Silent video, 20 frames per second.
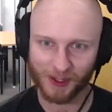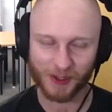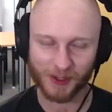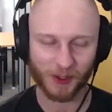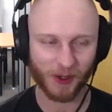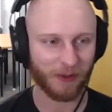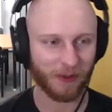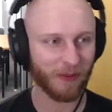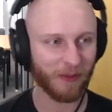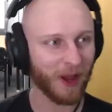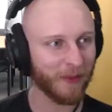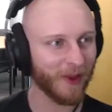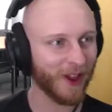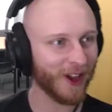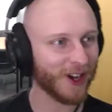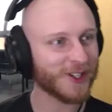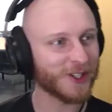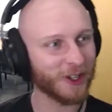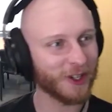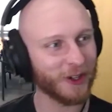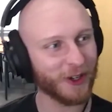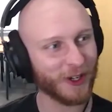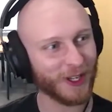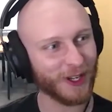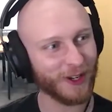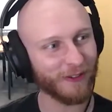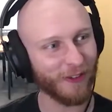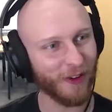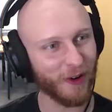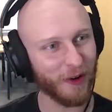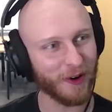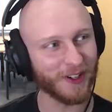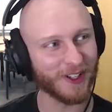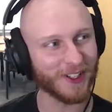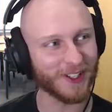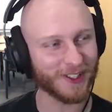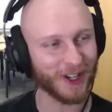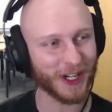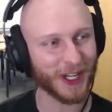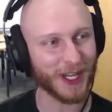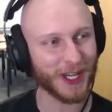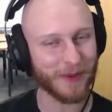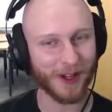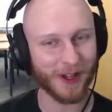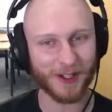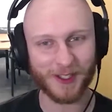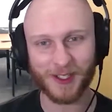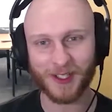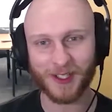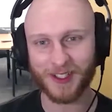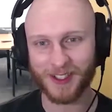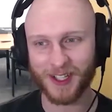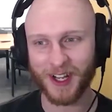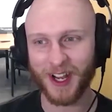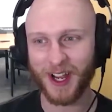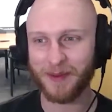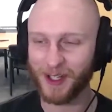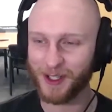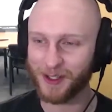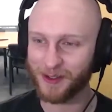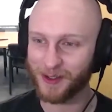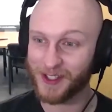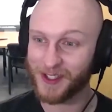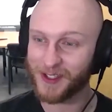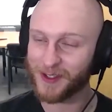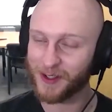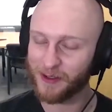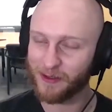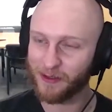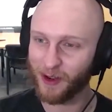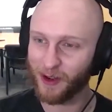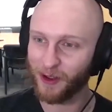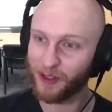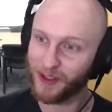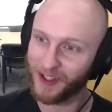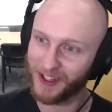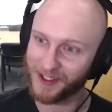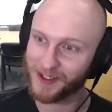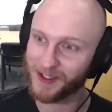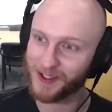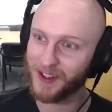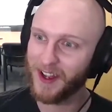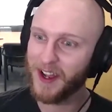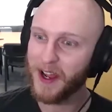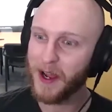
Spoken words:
So I'm actually looking forward to talking about time entries of all things.